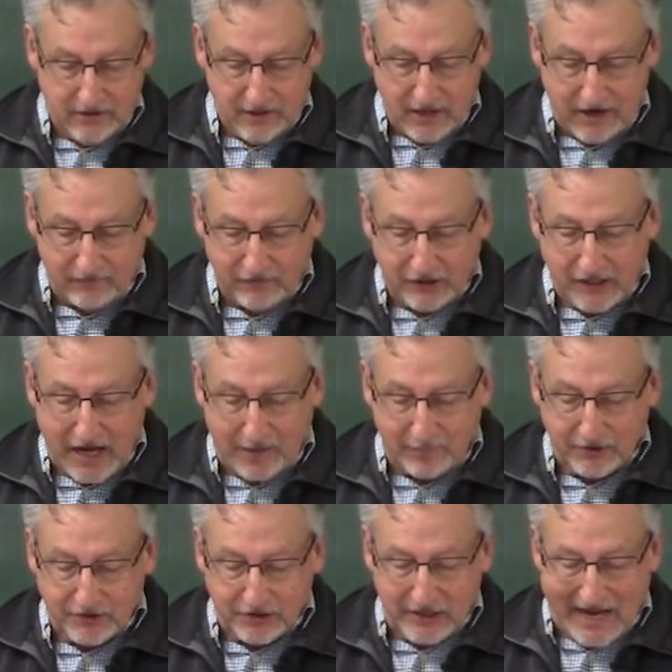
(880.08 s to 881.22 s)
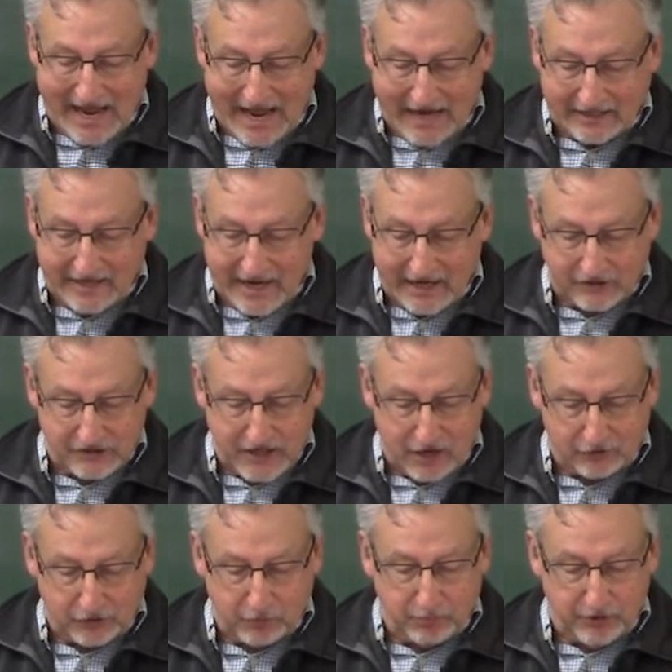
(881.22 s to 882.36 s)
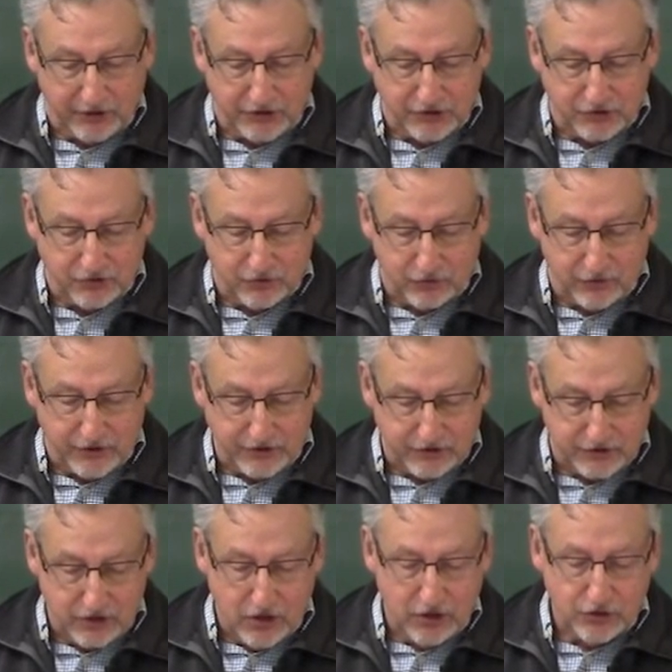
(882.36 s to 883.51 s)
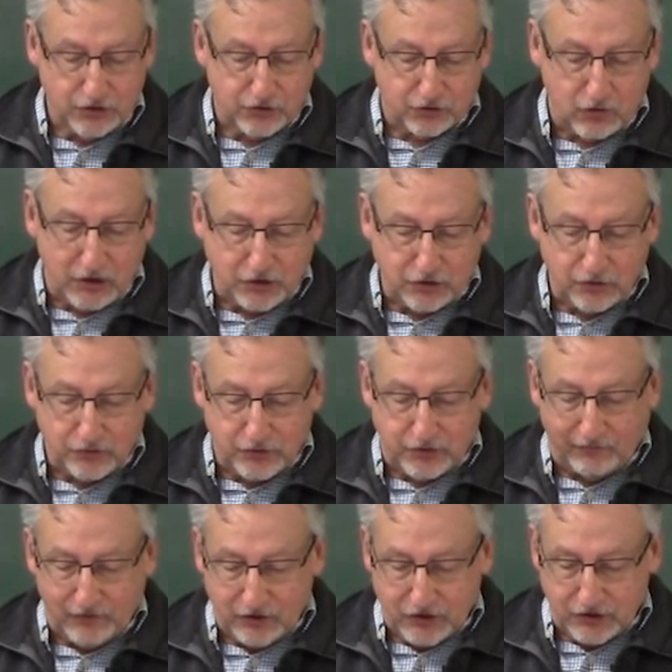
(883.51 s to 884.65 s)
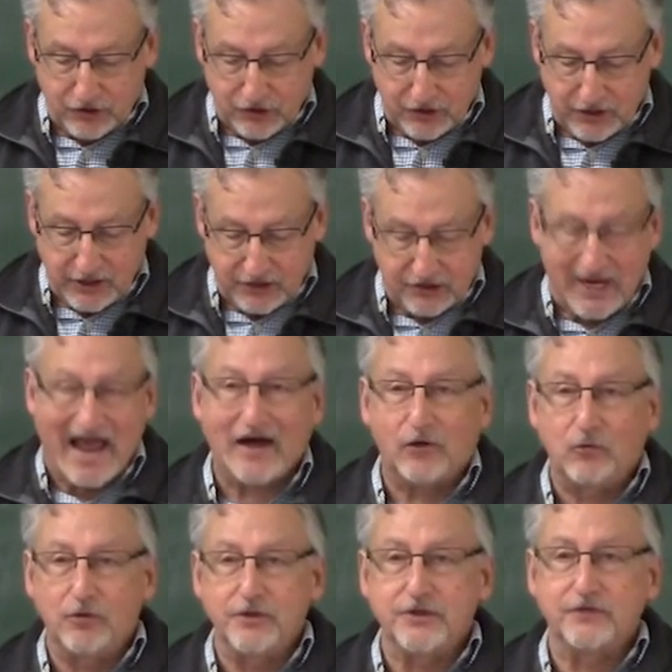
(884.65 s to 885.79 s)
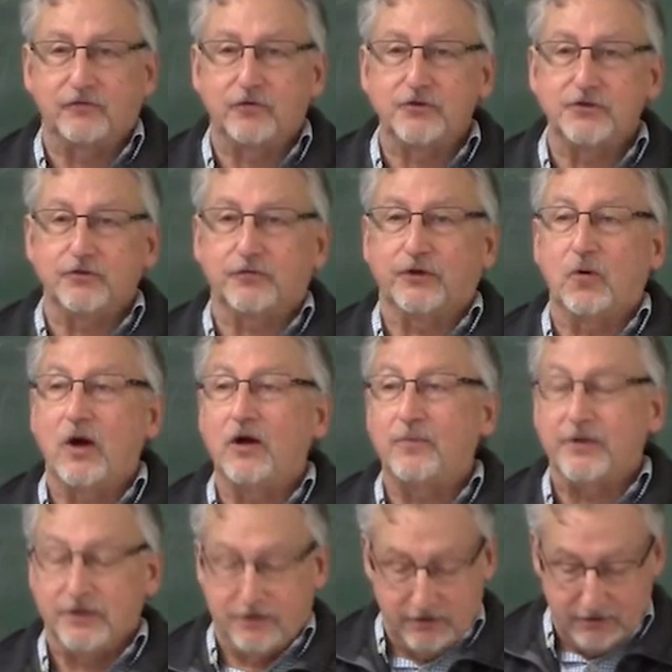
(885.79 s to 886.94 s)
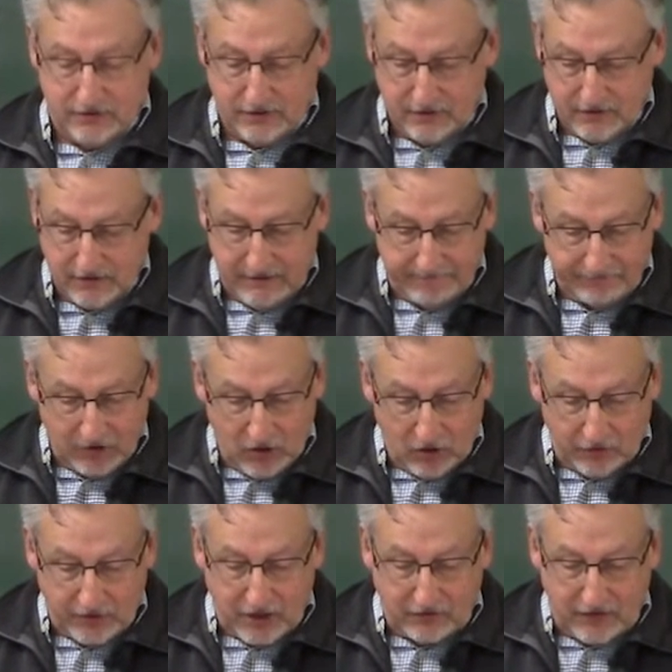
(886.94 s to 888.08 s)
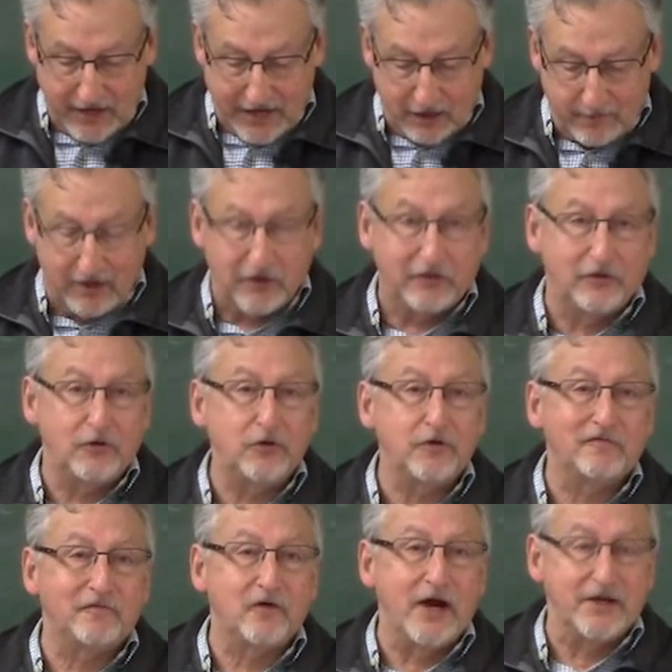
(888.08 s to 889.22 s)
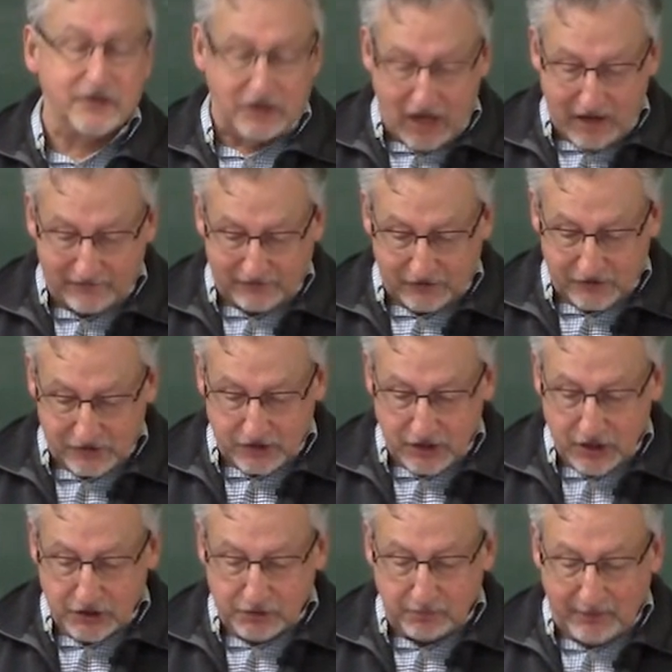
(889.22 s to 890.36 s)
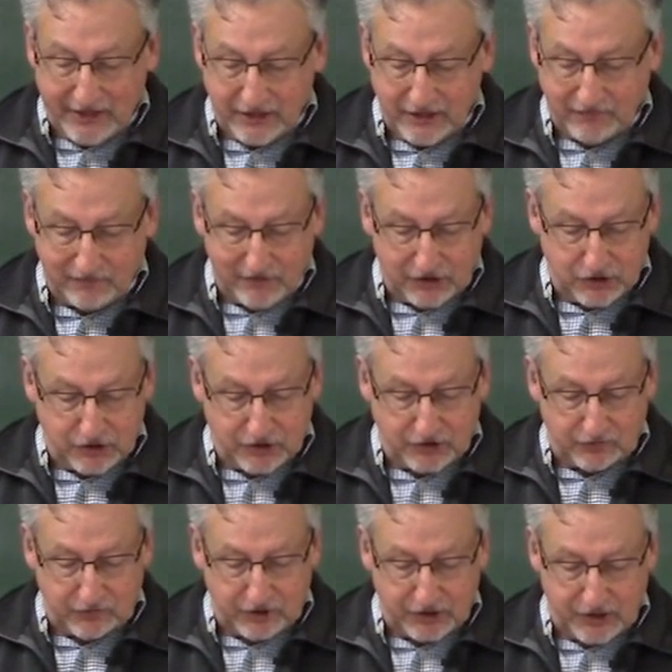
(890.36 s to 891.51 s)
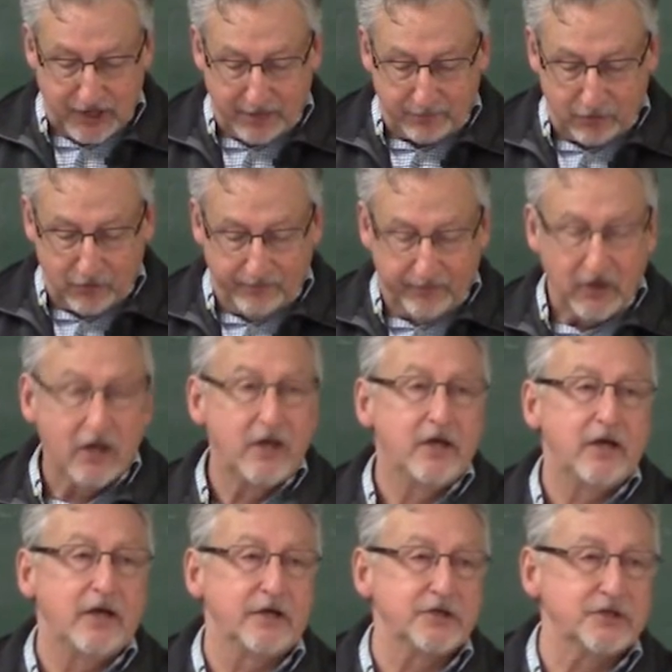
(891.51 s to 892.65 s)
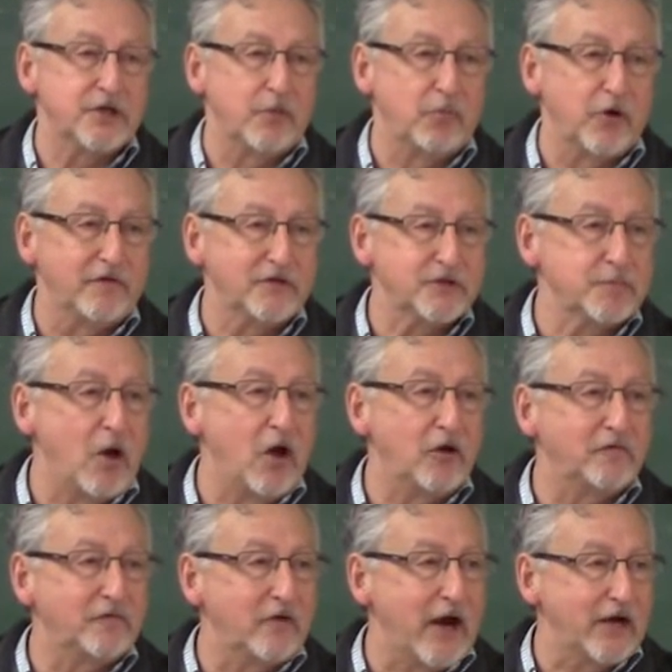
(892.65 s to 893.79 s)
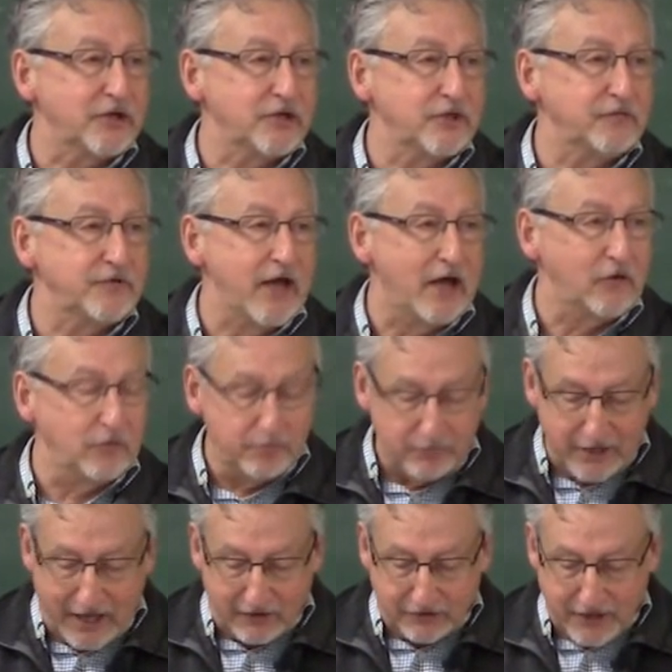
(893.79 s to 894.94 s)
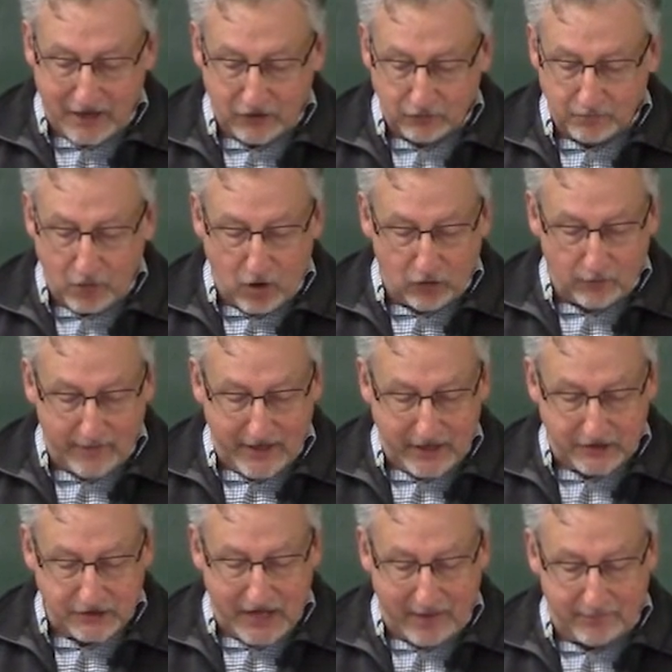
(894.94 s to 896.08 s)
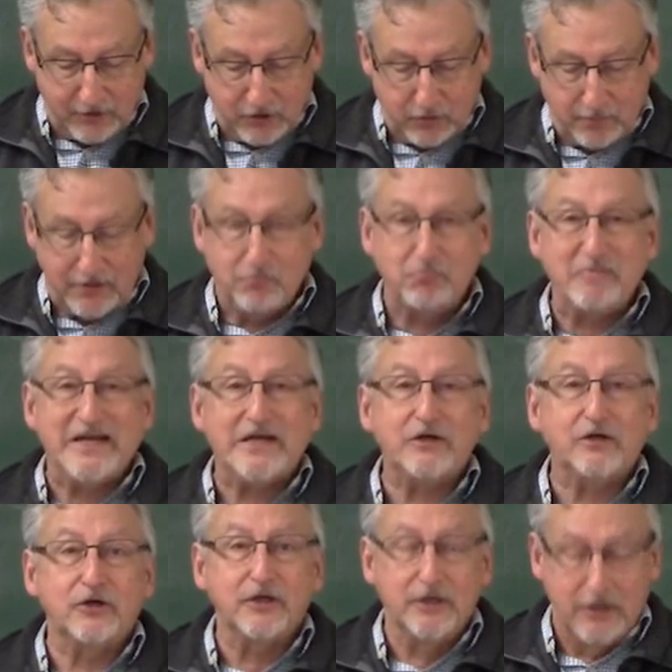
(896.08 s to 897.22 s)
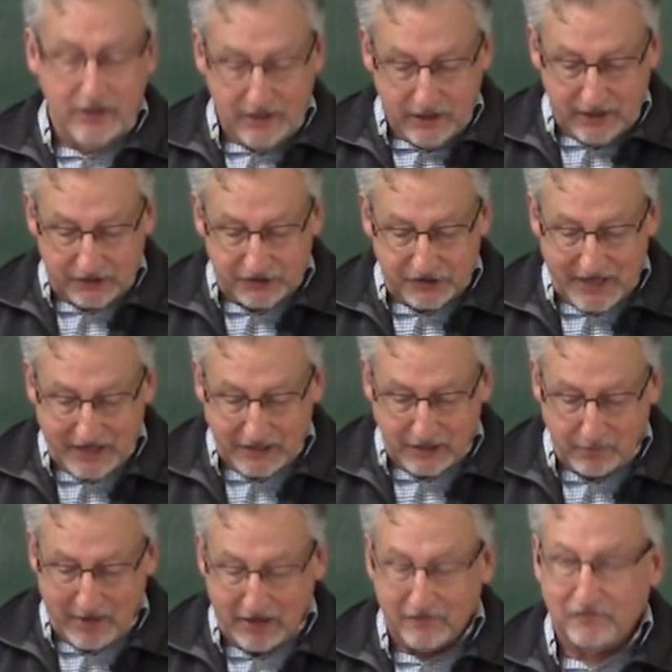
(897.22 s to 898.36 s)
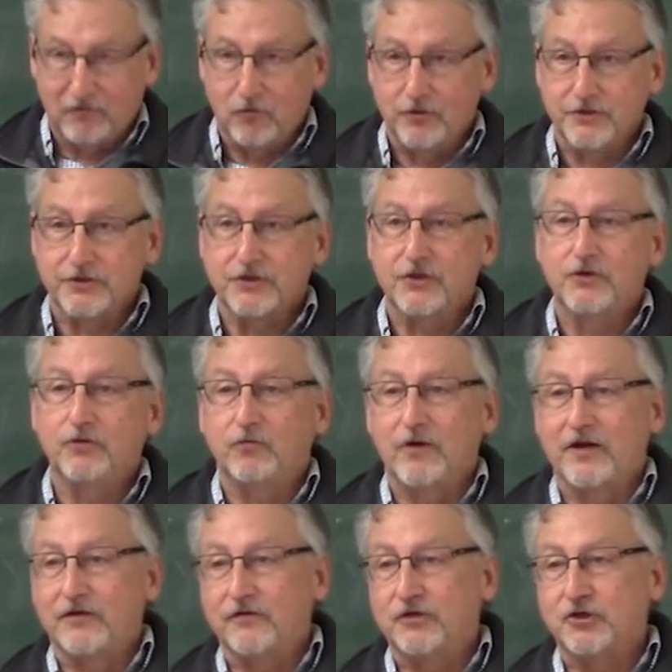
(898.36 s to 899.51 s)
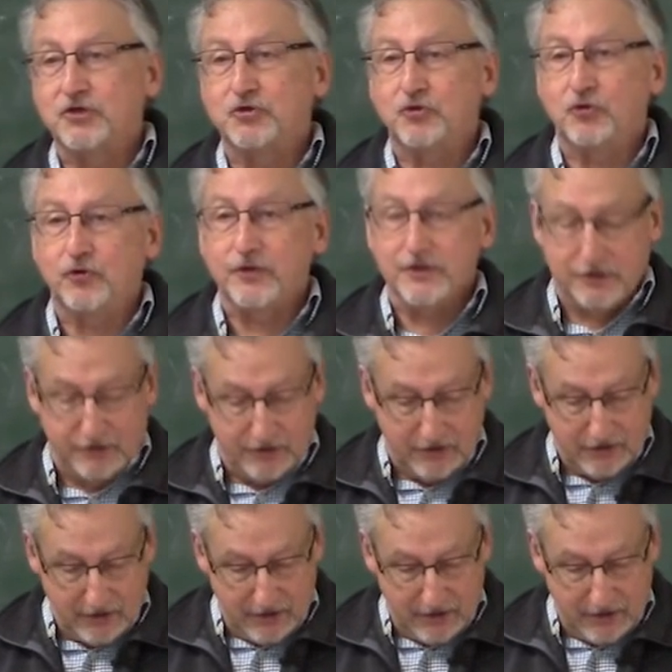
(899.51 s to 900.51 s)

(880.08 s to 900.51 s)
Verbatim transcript: Every competent hack hacks out complete stories. Structural sufficiency is Hackwood's first requirement. On the other hand, about a third of Franz Kafka's splendid fictions, for example, and a somewhat smaller fraction of Donald, Donald Bartlemay's happen to be mere extended metaphors rather than stories.